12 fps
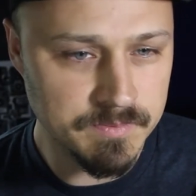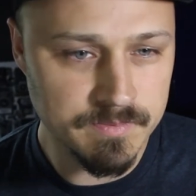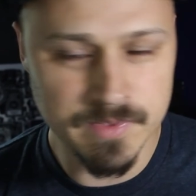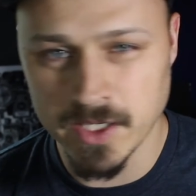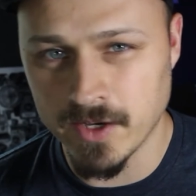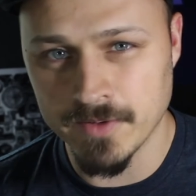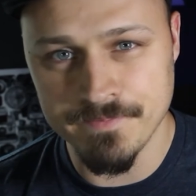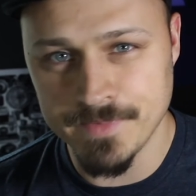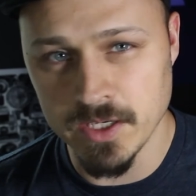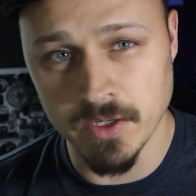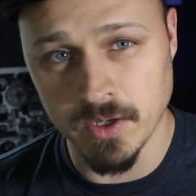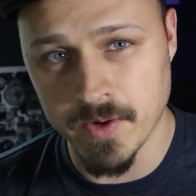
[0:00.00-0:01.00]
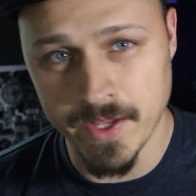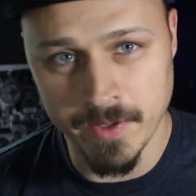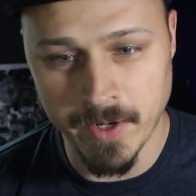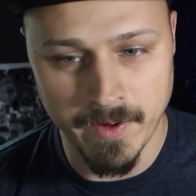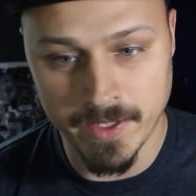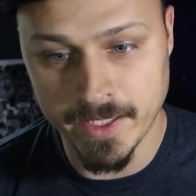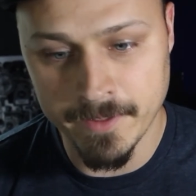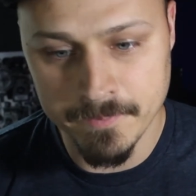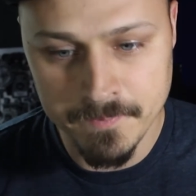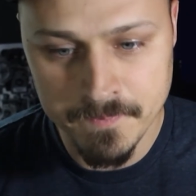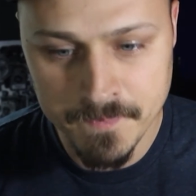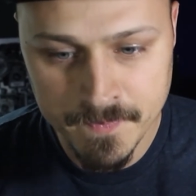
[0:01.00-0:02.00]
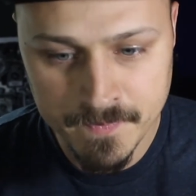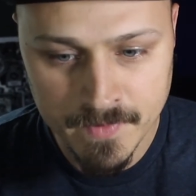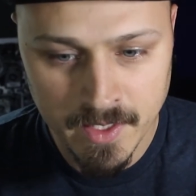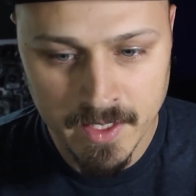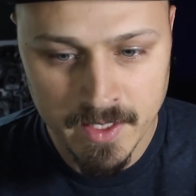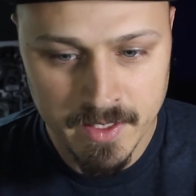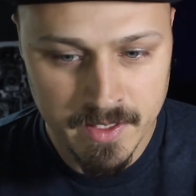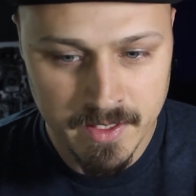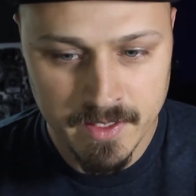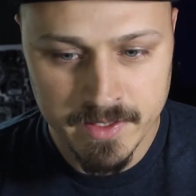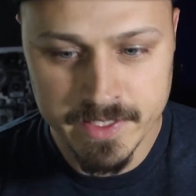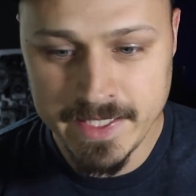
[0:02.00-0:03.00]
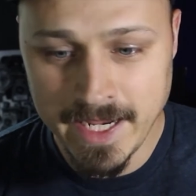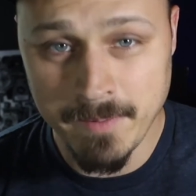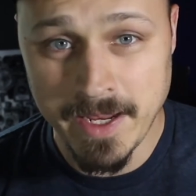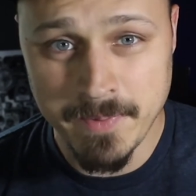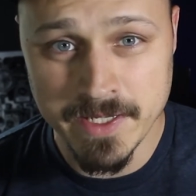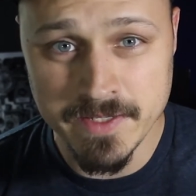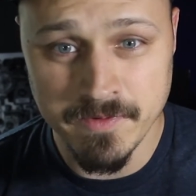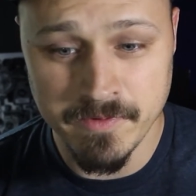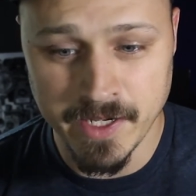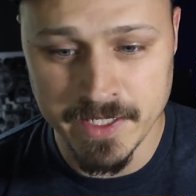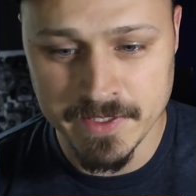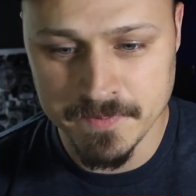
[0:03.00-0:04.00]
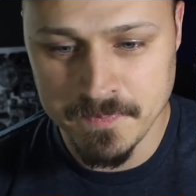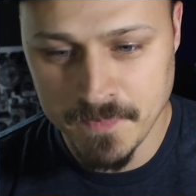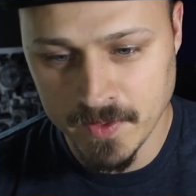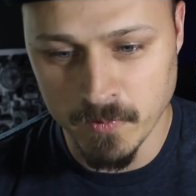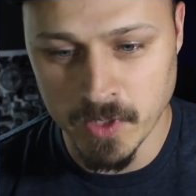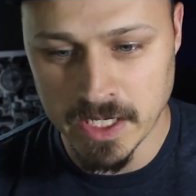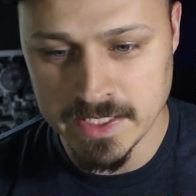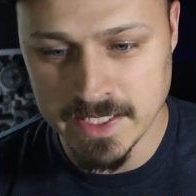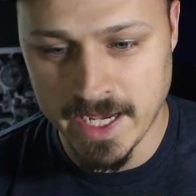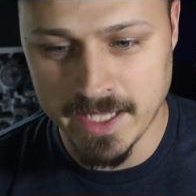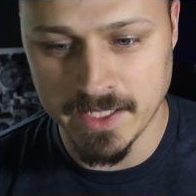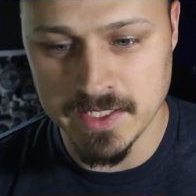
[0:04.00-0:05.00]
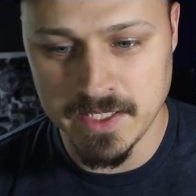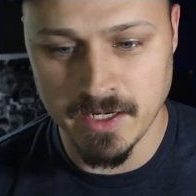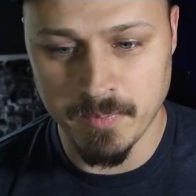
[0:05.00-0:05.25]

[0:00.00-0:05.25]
So you can go either way on that. The second main piece of advice was not listing your